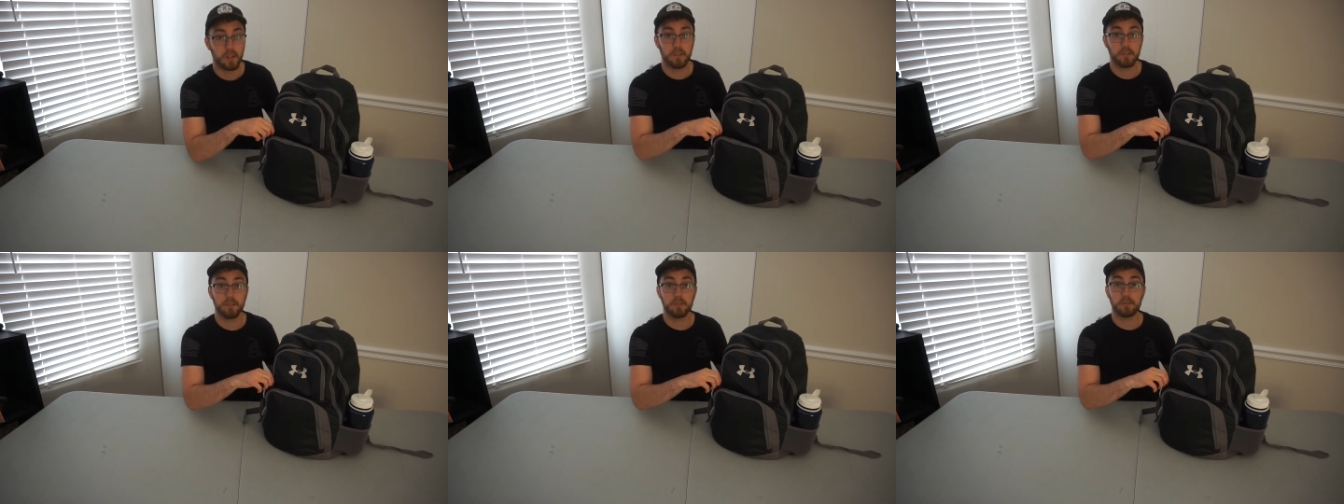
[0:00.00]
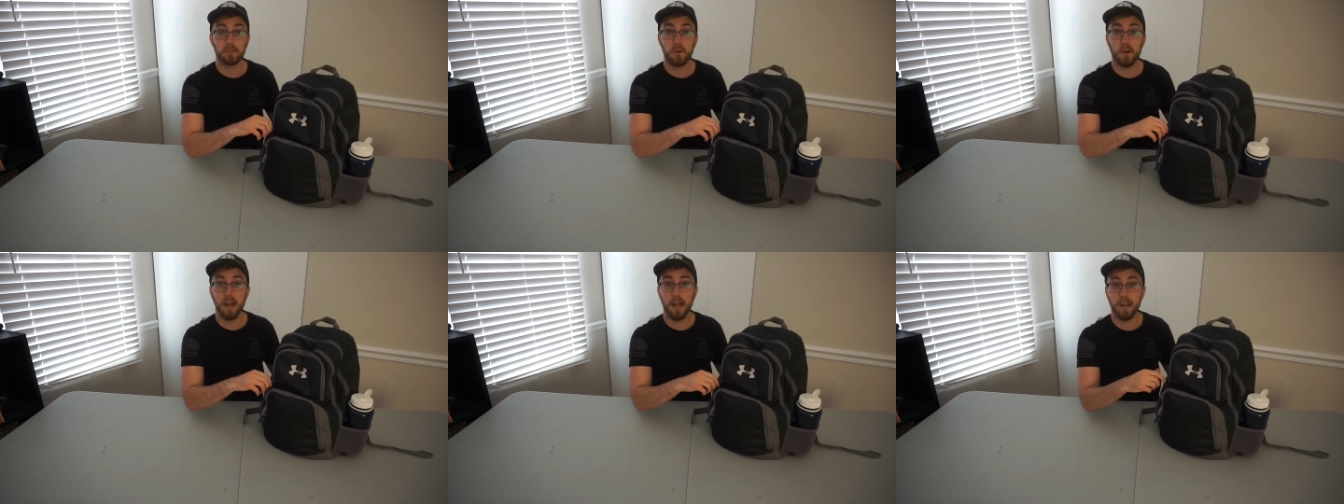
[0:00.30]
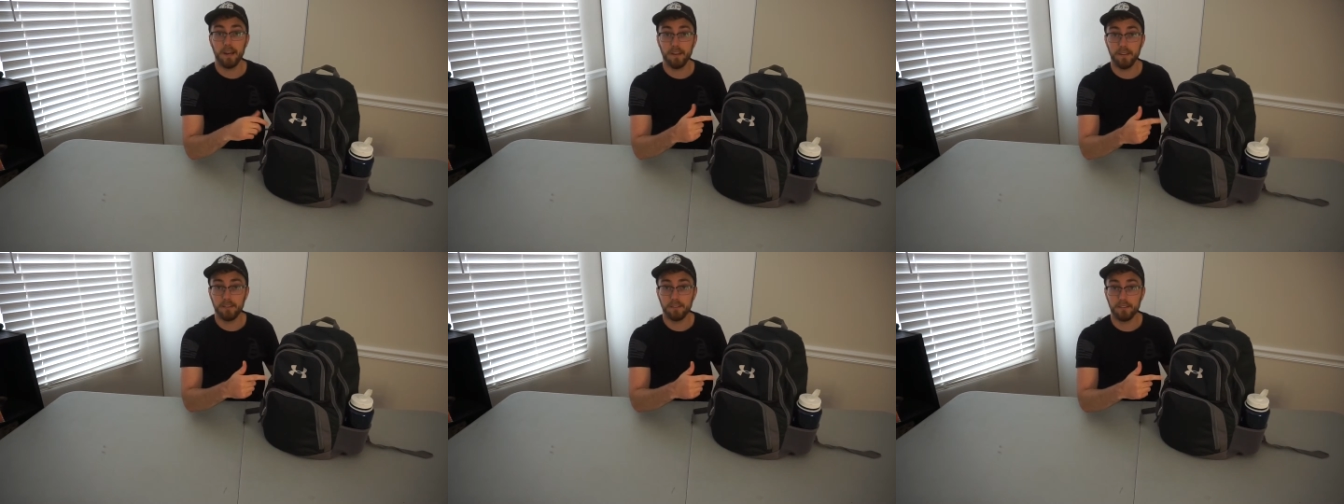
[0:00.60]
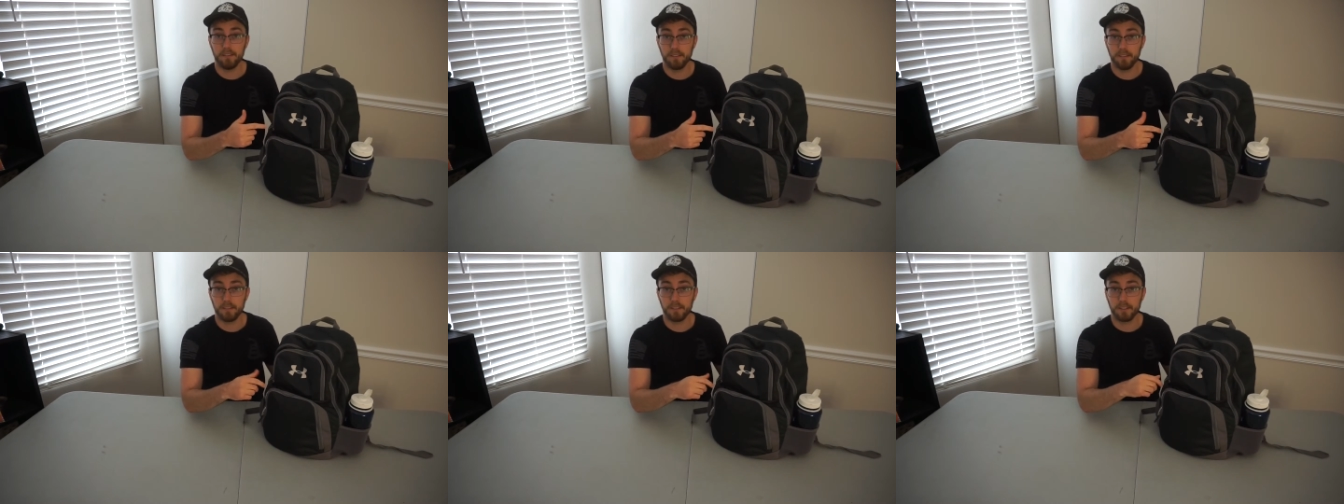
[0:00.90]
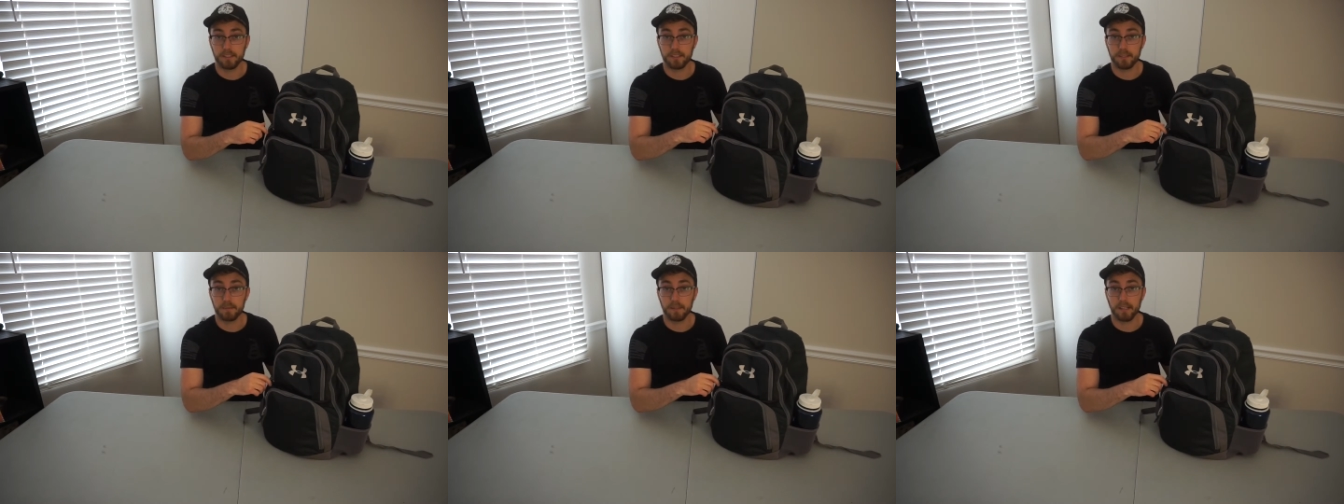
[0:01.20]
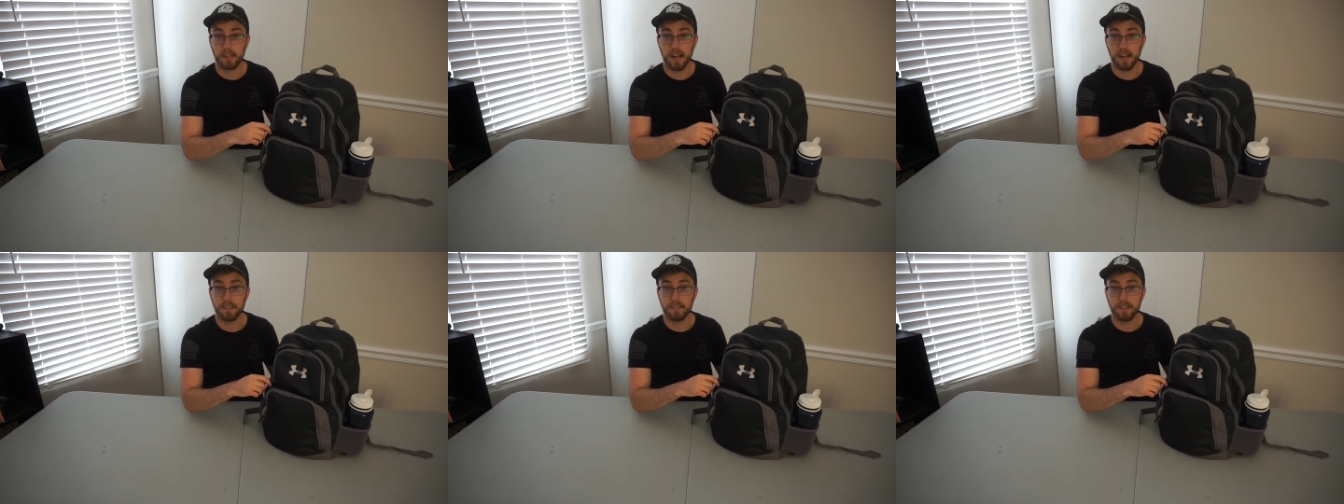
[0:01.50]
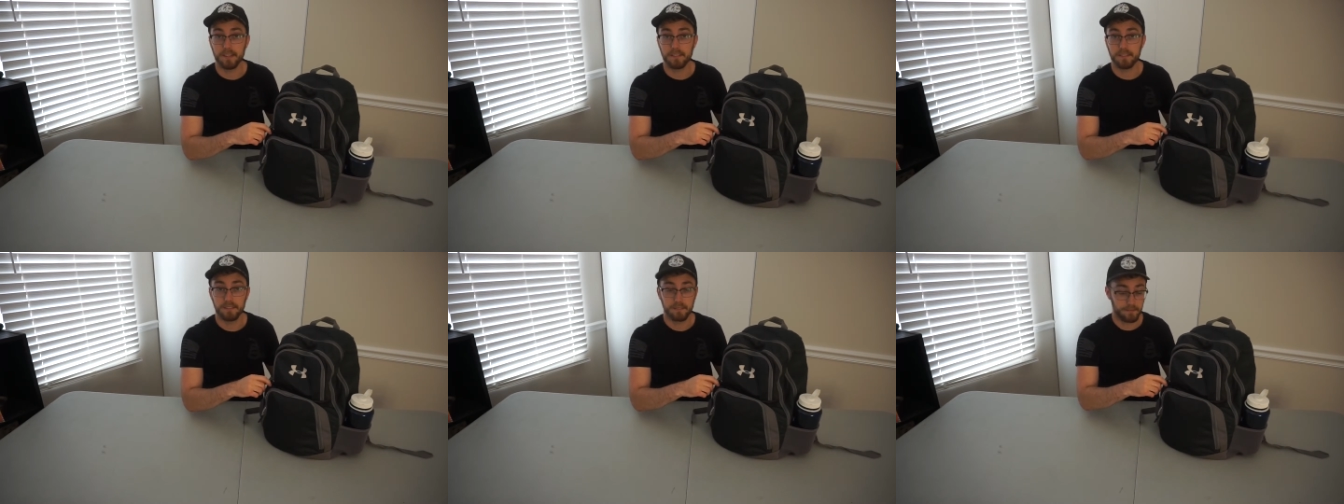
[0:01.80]
So let's go ahead and look at some of the
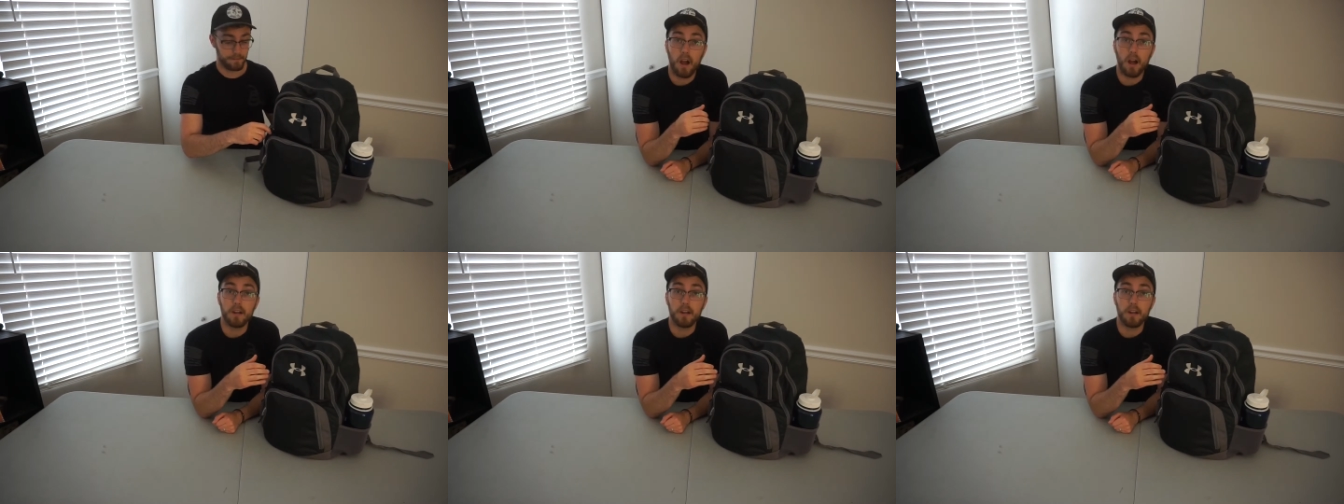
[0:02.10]
contents.